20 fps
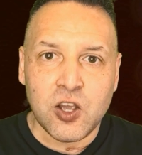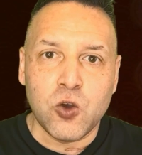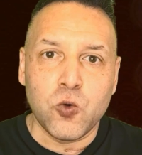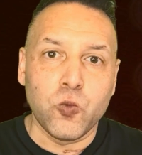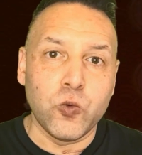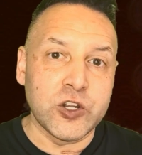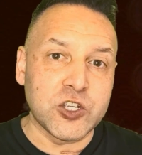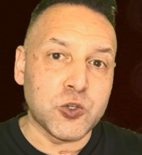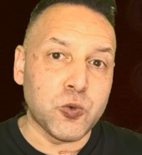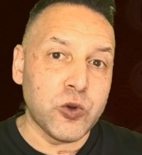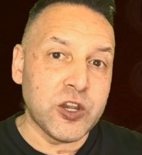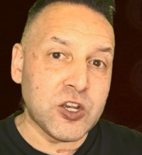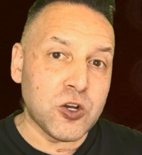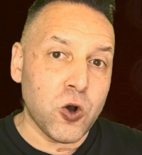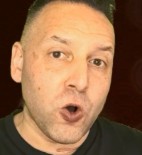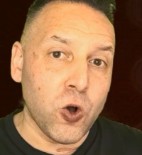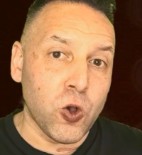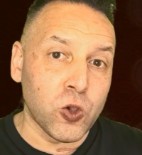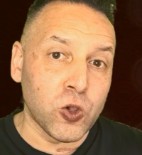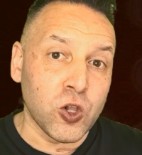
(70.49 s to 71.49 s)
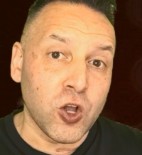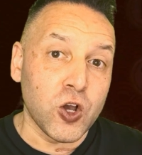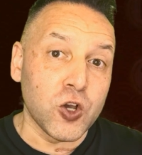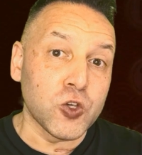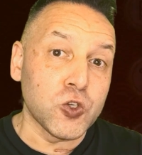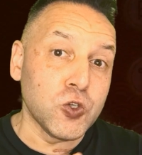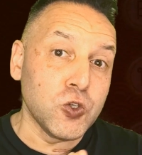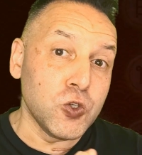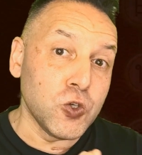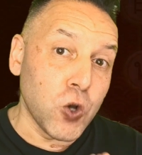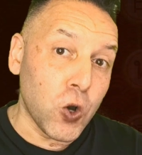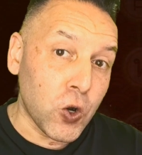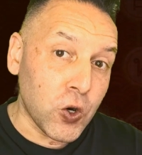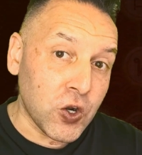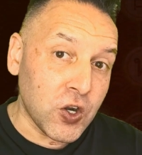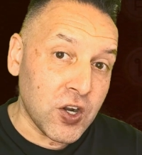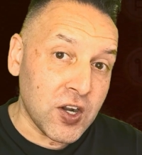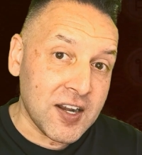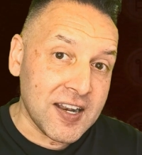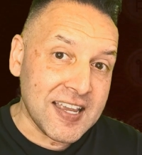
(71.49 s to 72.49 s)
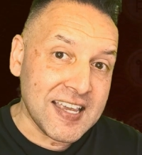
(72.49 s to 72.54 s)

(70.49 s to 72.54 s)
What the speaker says: which we call yon